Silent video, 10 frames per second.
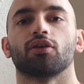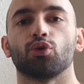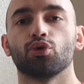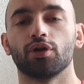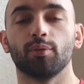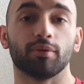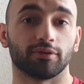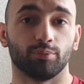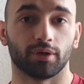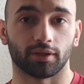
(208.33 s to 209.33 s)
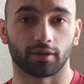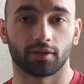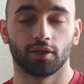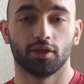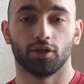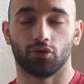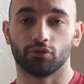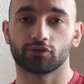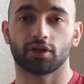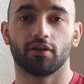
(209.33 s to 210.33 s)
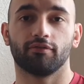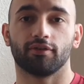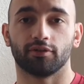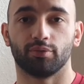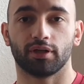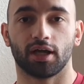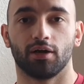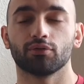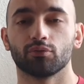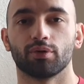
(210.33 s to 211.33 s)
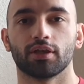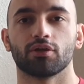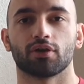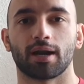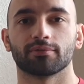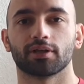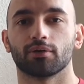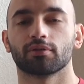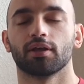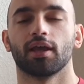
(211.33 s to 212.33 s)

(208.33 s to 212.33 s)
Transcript: your grip is burning, your strength is burning out, you're burning your arms out,